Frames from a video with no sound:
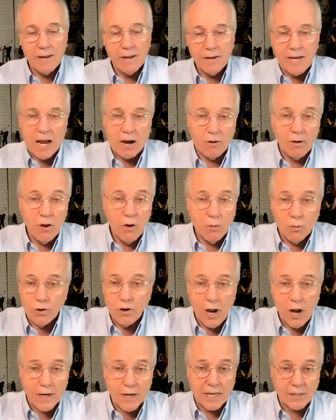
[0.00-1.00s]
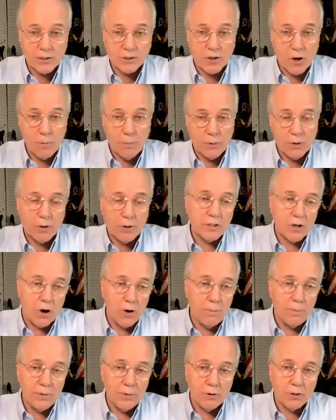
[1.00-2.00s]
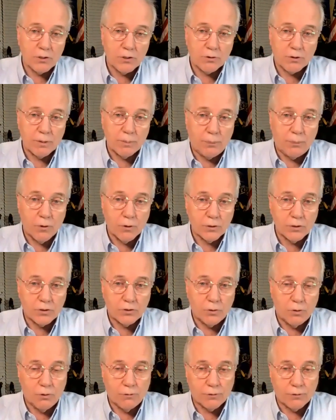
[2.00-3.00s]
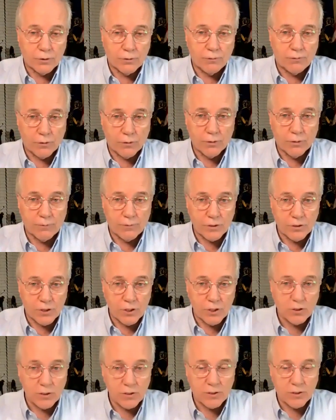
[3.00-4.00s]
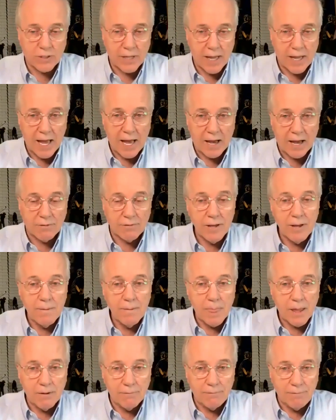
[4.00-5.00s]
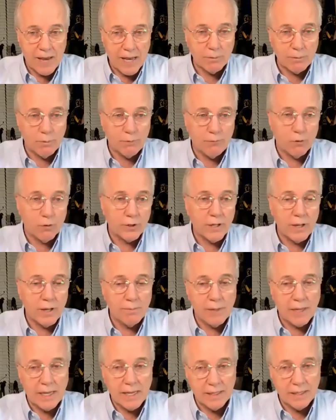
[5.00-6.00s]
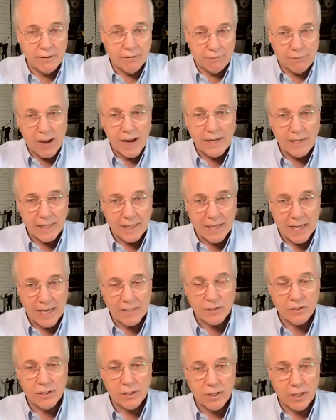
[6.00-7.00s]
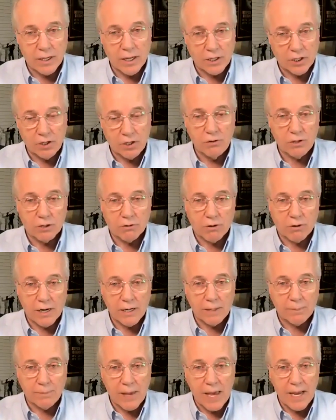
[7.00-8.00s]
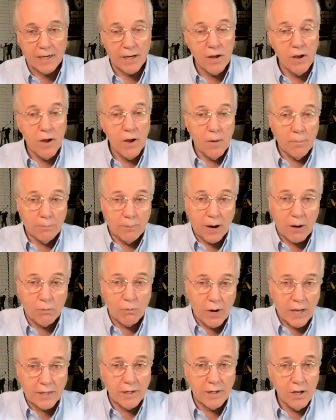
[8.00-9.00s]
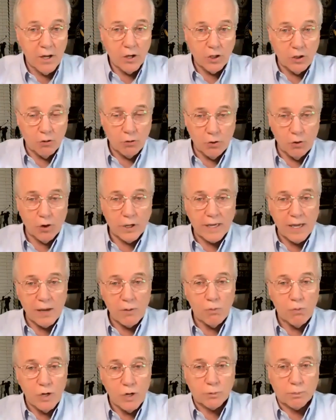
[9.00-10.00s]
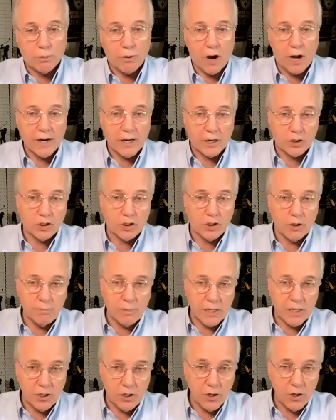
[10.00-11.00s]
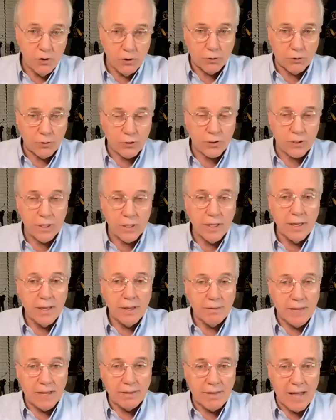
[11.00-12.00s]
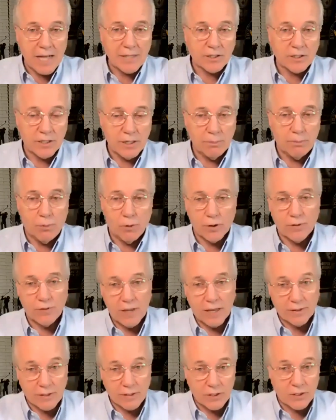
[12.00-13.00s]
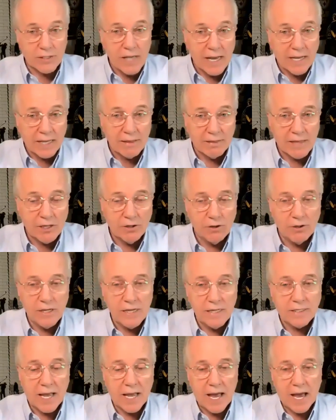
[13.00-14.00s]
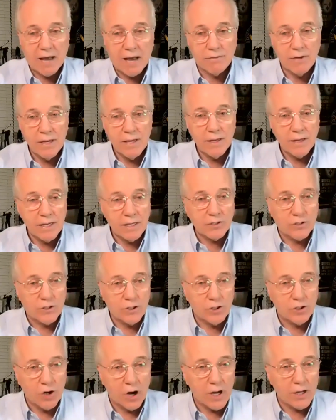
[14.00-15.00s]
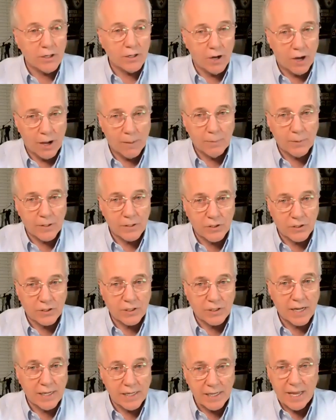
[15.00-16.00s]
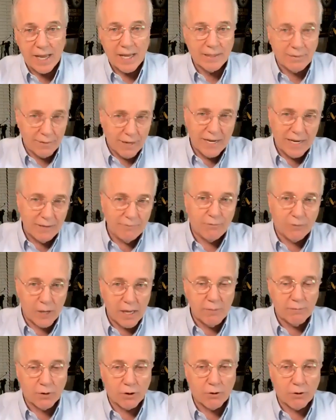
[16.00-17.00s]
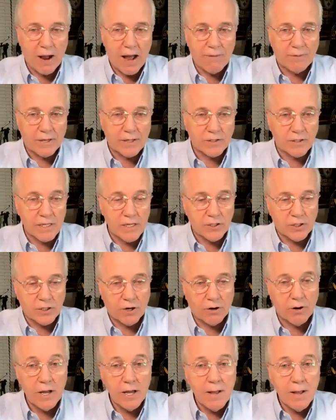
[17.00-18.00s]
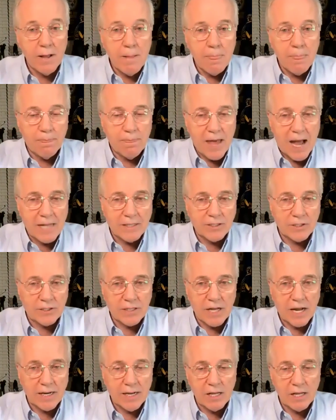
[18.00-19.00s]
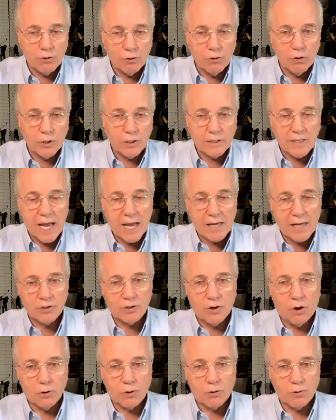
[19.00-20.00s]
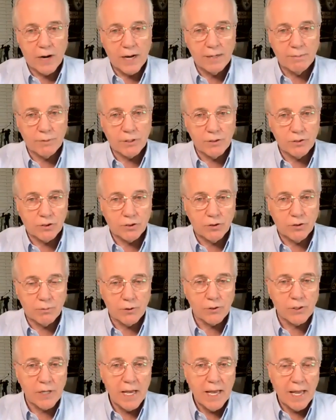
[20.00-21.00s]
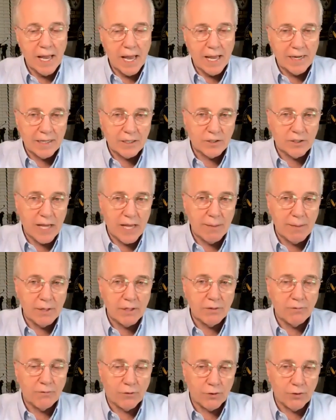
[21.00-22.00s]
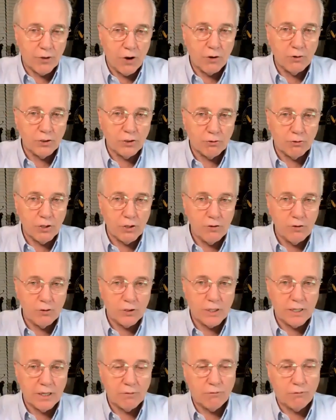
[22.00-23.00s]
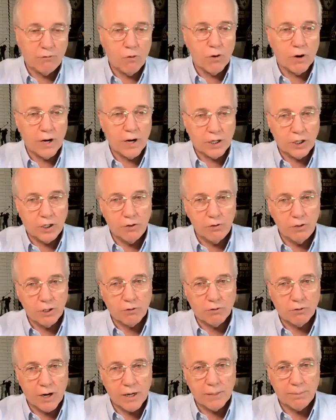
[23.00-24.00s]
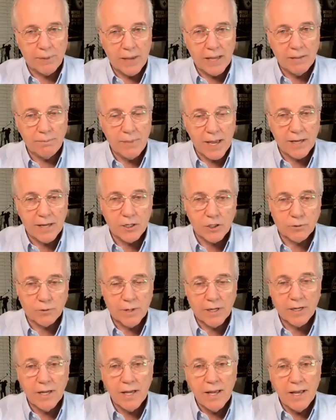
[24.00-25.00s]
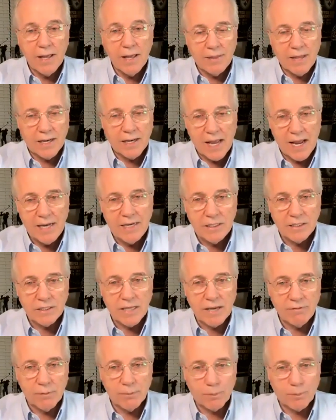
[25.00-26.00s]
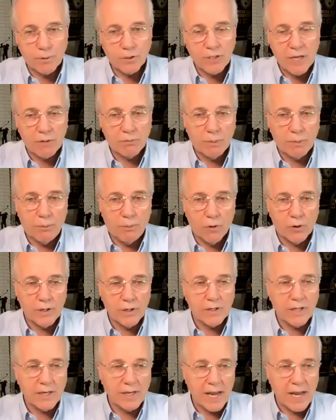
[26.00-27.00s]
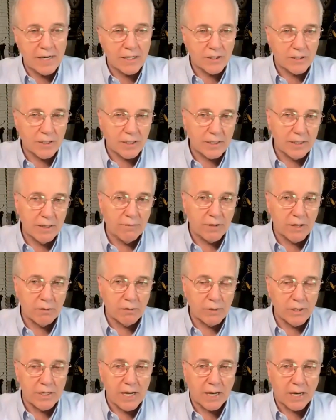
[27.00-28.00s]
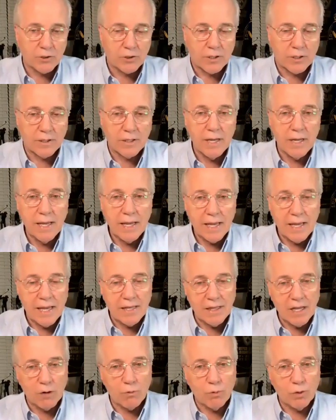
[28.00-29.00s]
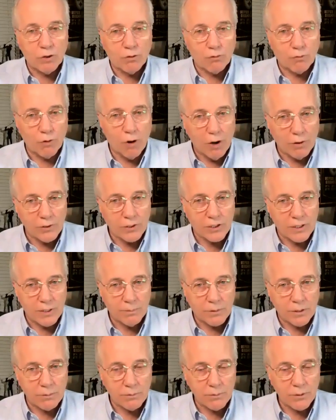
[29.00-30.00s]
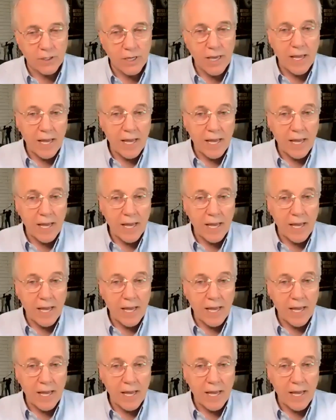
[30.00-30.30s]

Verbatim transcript: Now, we're not against opioids. Opioids are an important tool for, for physicians to have available for them in the fight against uh, acute and chronic pain. But when you look at which products should be used, then that's an important thing. The second thing you need to have is the John Hopkins study, and infographic is easier that study looked at adult kratom consumers and examined for those that are using it for acute and chronic pain management that 87% reported that had a significant reduction in their withdrawal symptoms.